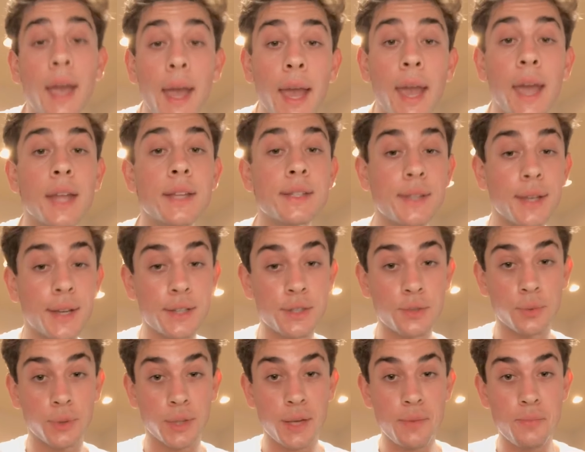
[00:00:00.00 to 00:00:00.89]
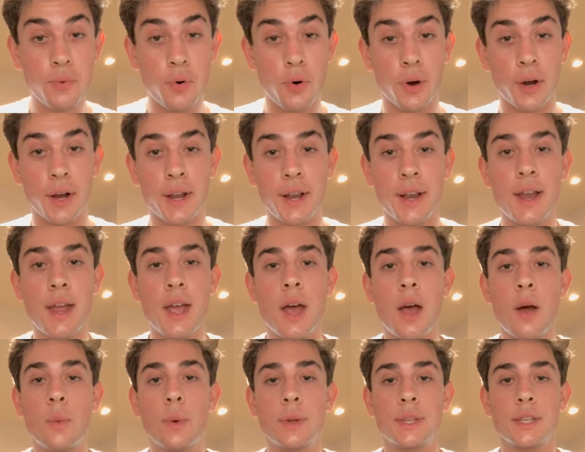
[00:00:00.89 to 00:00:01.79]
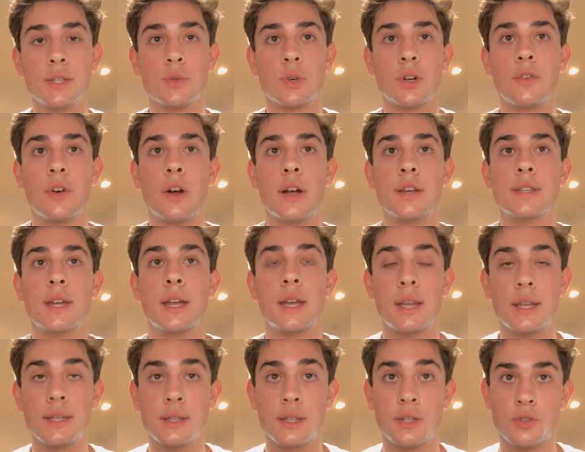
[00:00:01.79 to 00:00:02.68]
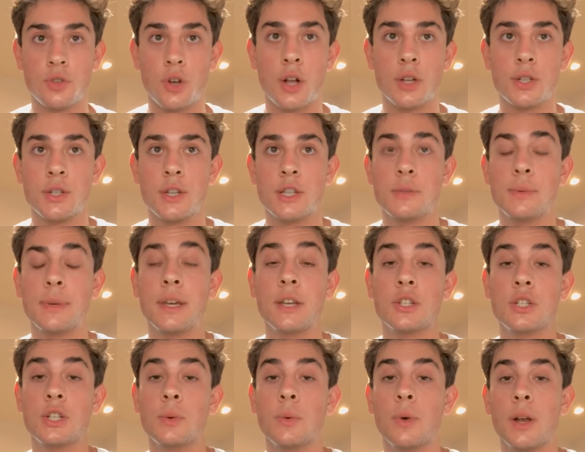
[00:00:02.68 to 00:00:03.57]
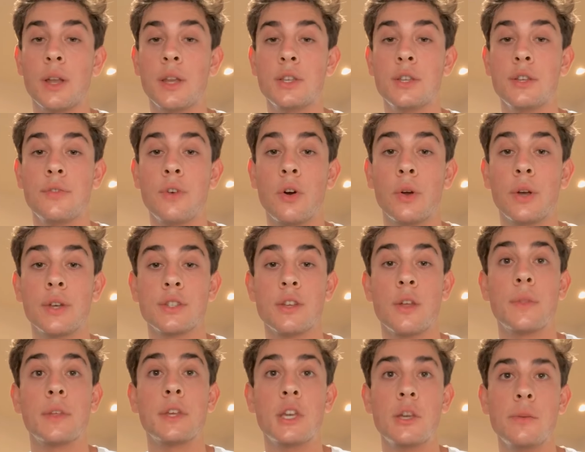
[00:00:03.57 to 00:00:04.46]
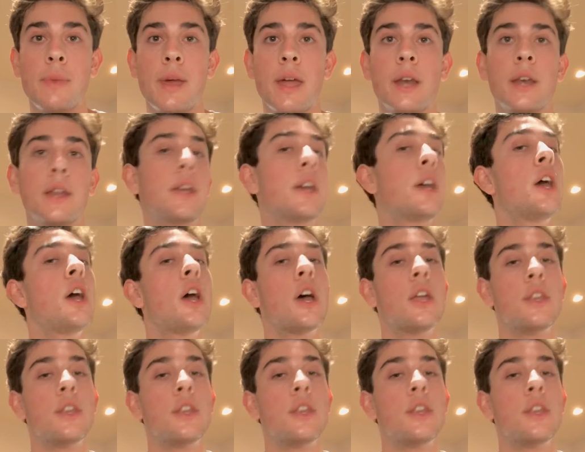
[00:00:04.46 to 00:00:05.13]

And something that's really important with this work of art is that it is androgynous because she wanted to focus on the humanity,